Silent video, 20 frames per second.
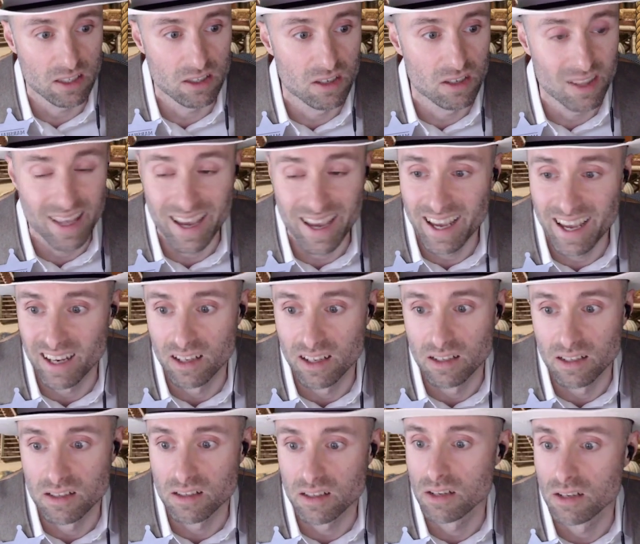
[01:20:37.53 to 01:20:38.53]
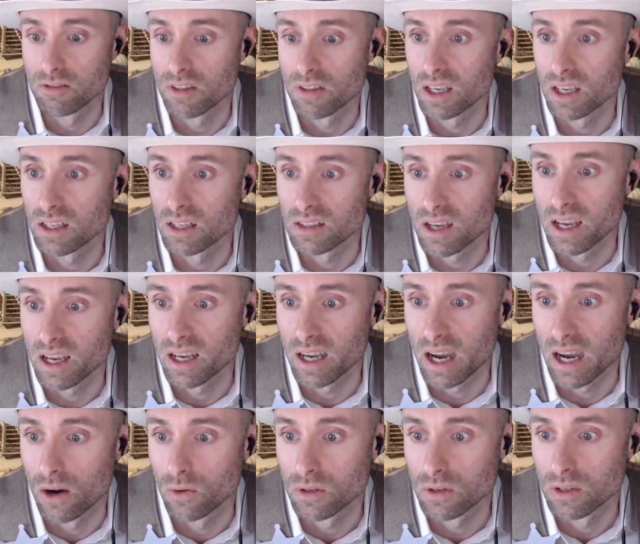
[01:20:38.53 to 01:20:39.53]
to the head to see if they can take
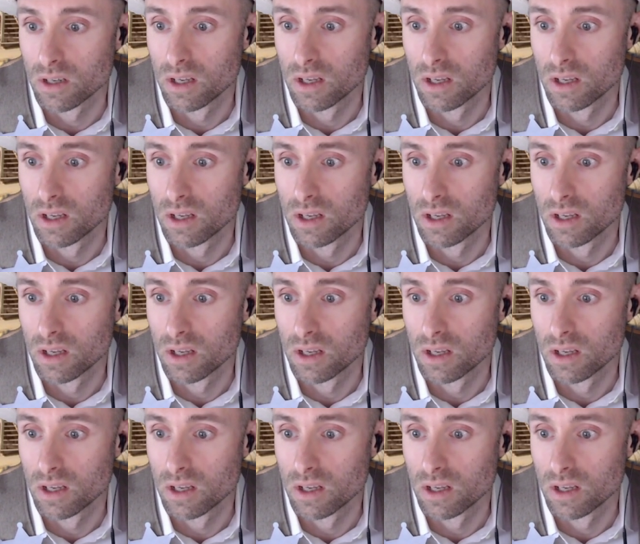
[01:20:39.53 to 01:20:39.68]
out